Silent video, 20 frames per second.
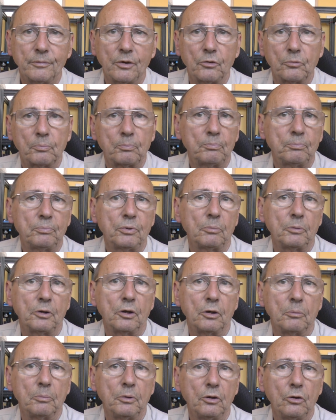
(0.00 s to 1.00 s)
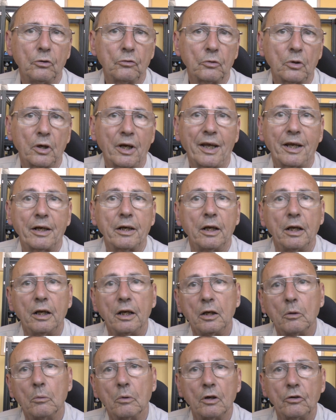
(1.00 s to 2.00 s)
is probably going to be useful. I had it
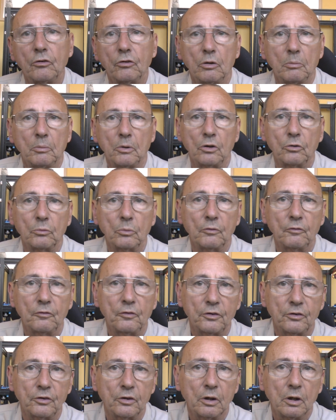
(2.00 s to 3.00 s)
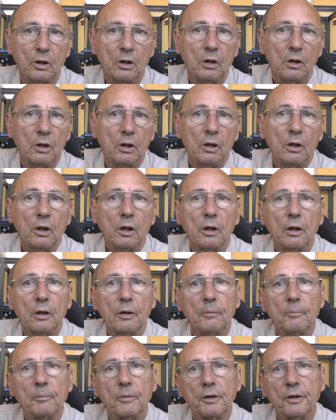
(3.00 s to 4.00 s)
anyway, so I might as well fit it.
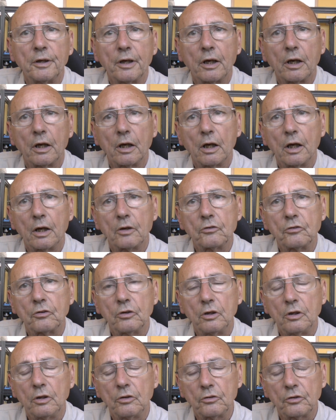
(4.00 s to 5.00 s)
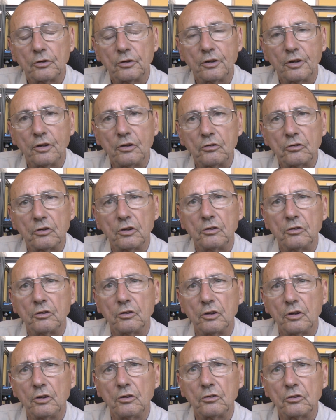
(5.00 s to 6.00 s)
Um, and that actually is a DC
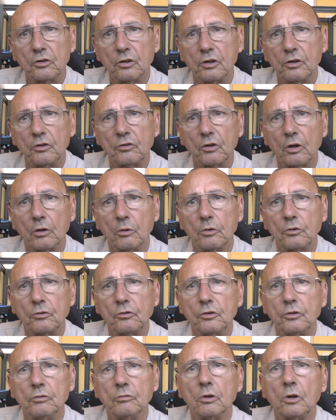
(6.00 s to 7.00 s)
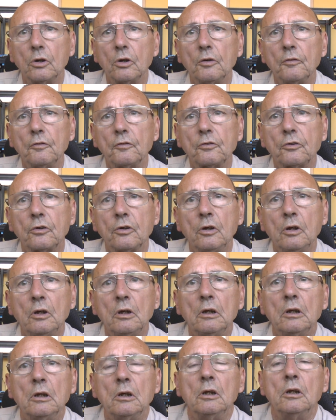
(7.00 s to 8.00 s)
to DC, so it's derived
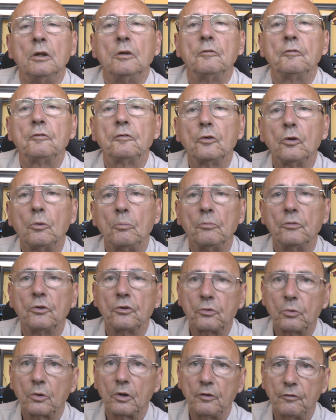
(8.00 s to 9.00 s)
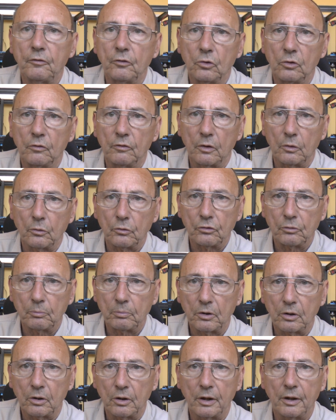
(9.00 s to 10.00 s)
from the 24 volt
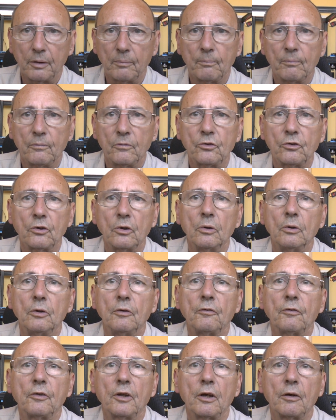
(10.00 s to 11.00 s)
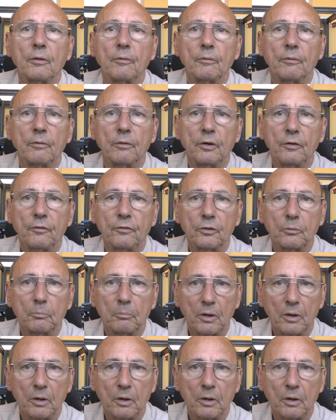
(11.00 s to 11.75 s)
supply. So if that if the